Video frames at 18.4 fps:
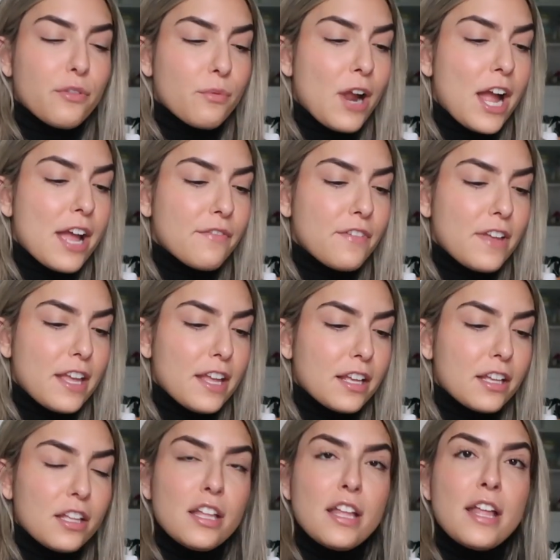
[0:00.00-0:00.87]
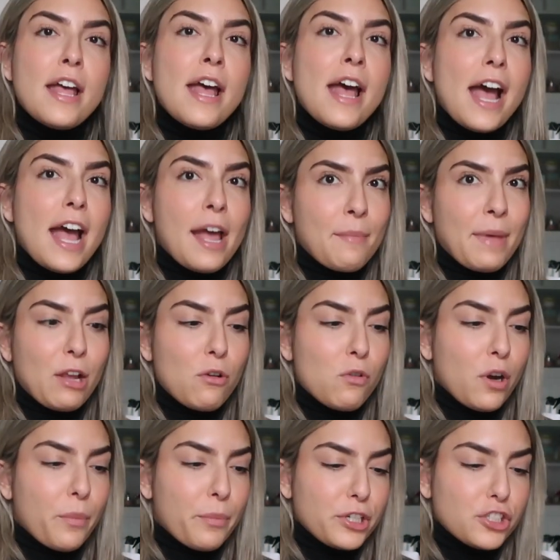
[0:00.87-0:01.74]
thriving at my
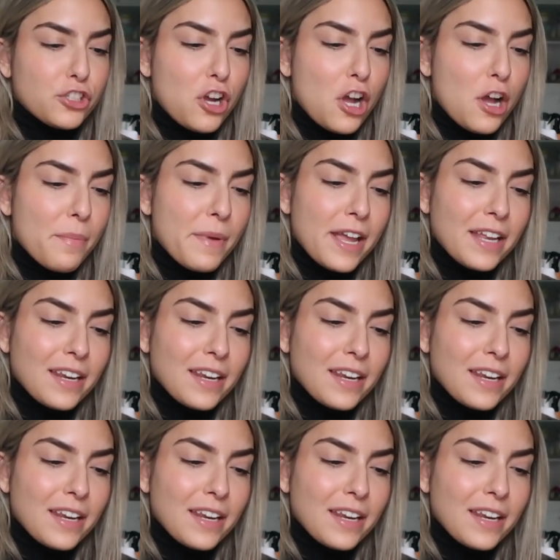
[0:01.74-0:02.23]
corporate job.